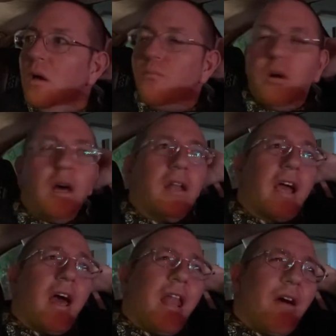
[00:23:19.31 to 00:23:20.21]
But, and
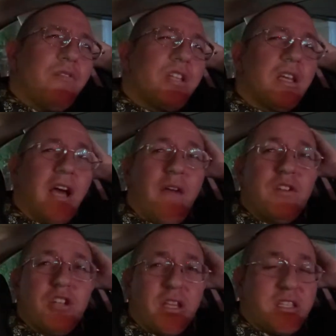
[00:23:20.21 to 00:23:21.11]
I was thinking, I have
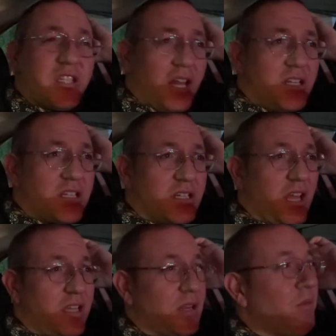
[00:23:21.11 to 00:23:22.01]
to check the sentencing
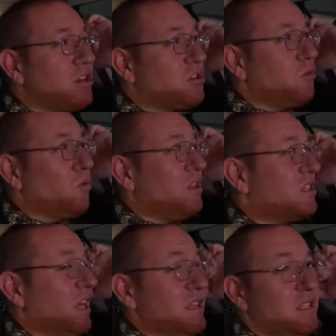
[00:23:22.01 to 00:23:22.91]
date, because I'm not sure when
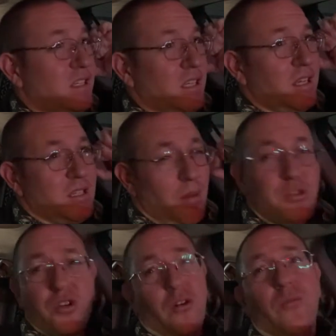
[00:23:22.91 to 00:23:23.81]
sentencing is. I'm
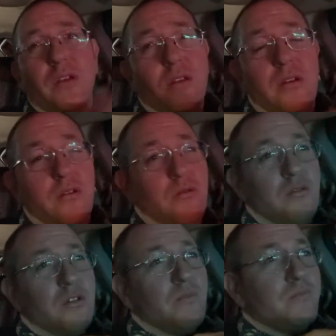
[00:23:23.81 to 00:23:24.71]
sure it'll be in the news.